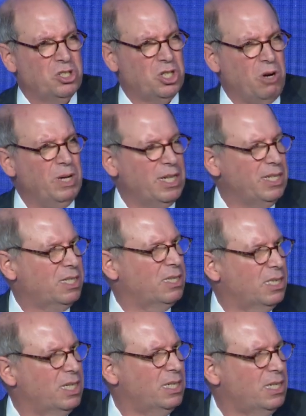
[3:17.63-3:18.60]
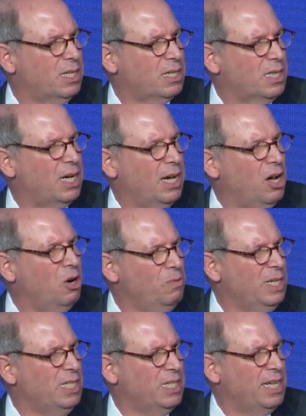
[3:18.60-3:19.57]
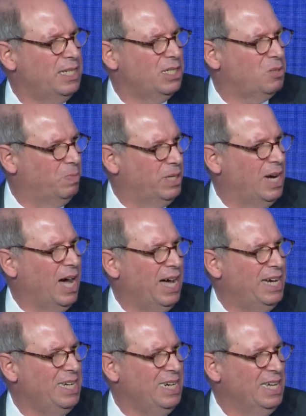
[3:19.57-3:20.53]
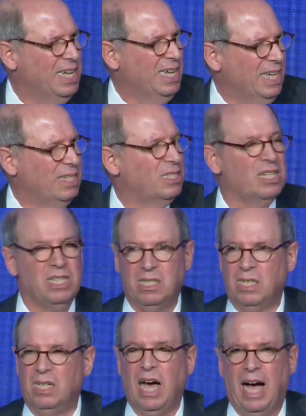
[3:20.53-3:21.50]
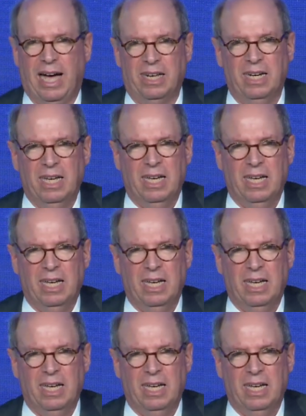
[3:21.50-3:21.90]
showing a statistic that I always said is benign until it's not.